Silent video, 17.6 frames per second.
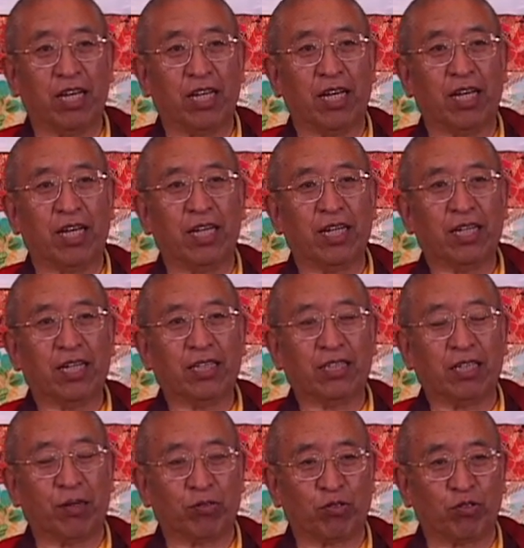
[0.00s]
such
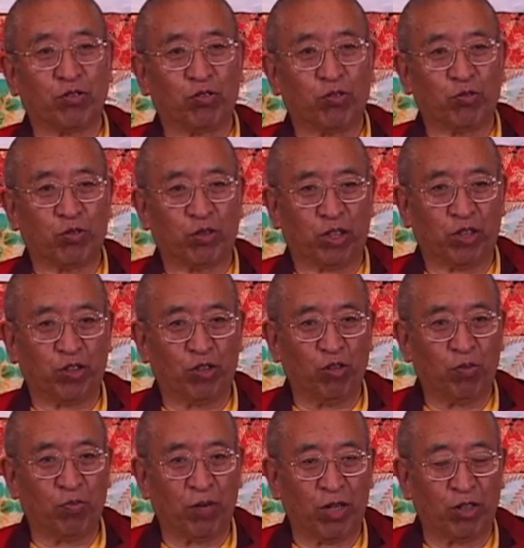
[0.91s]
as physical
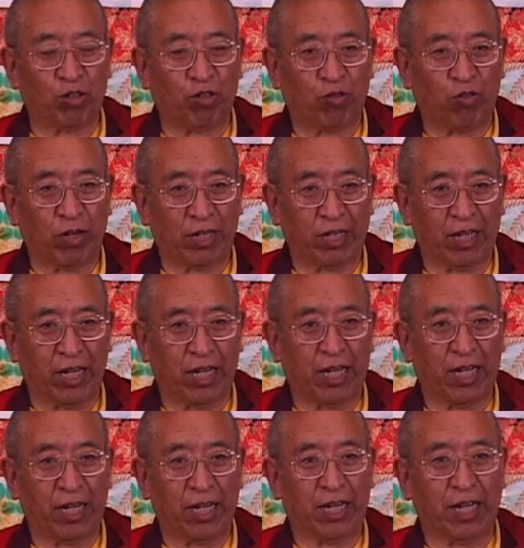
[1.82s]
sickness or
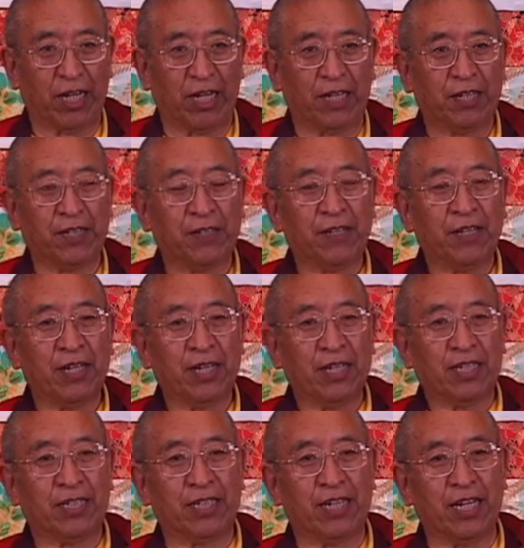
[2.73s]
mental suffering
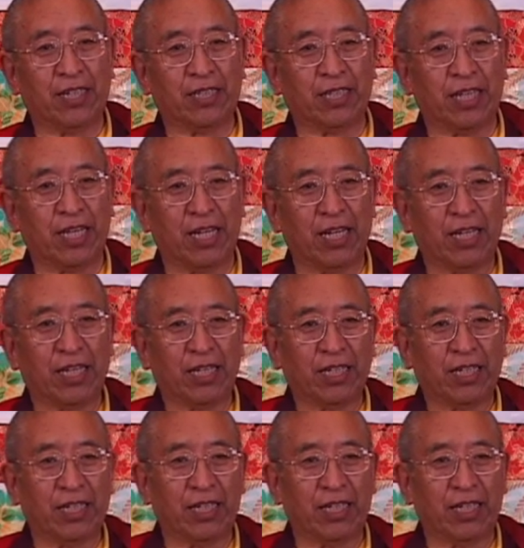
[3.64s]
or some other